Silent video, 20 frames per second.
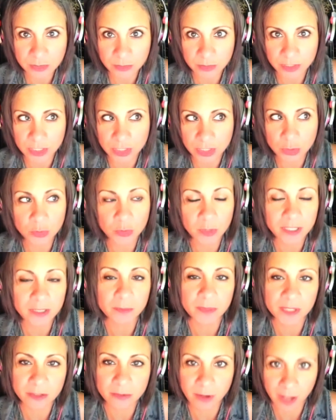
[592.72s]
this tour you
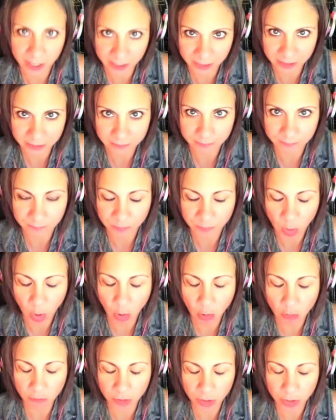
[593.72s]
will be riding
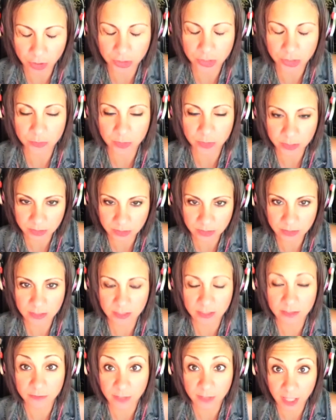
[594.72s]
over
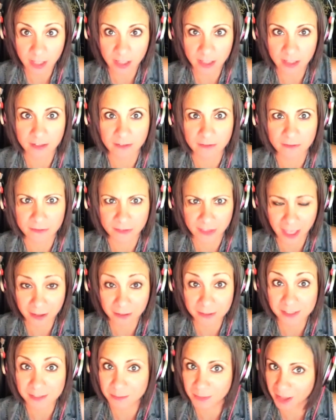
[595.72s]

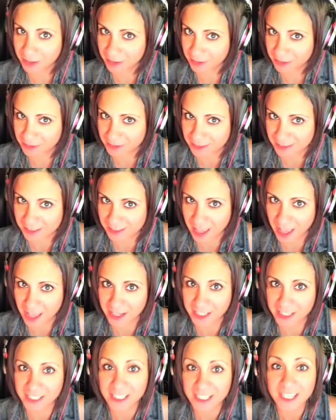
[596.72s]
25,000 miles
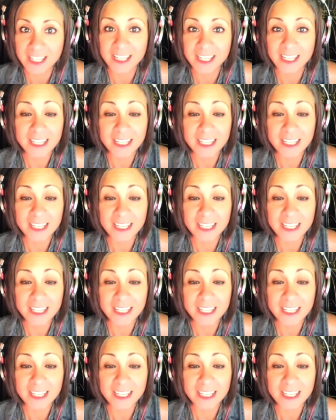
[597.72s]
on